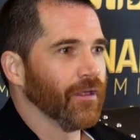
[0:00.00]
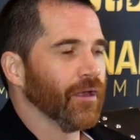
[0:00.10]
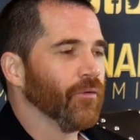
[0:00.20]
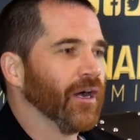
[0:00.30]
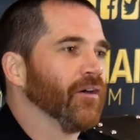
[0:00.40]

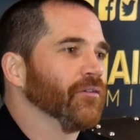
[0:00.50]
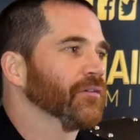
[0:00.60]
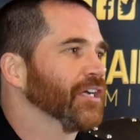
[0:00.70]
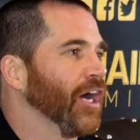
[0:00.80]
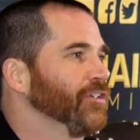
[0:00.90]

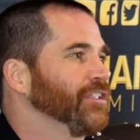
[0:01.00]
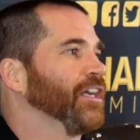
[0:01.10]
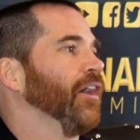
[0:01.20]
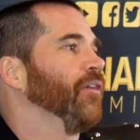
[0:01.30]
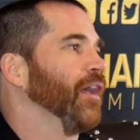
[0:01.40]
Well,
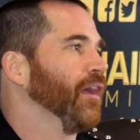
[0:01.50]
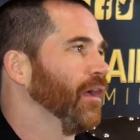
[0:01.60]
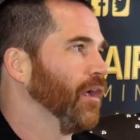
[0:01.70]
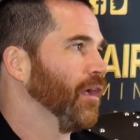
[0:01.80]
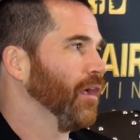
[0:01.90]
Coca-Cola
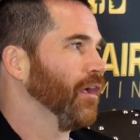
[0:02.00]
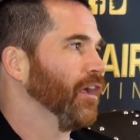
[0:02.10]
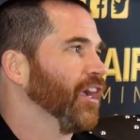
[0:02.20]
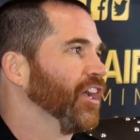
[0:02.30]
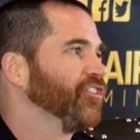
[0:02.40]

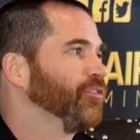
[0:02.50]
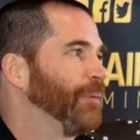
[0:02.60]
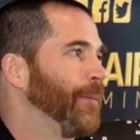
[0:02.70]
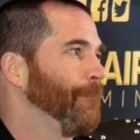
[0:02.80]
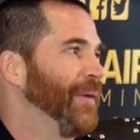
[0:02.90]
can
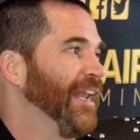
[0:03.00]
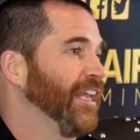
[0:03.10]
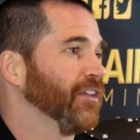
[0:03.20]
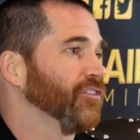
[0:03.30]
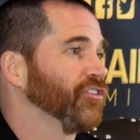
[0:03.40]
spend
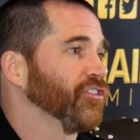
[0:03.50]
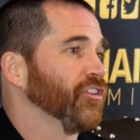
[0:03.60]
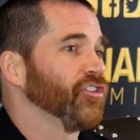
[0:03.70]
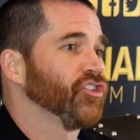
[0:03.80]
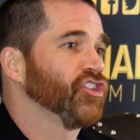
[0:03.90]
billions
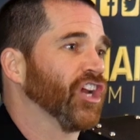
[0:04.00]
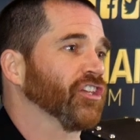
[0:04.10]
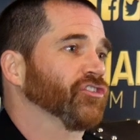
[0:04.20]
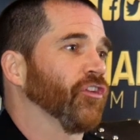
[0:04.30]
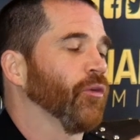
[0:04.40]

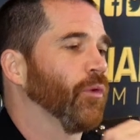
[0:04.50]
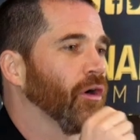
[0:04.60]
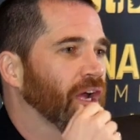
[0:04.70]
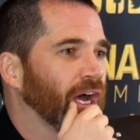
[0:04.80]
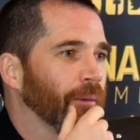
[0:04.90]
just on the
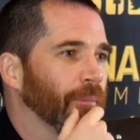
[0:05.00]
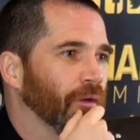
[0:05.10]
World Cup.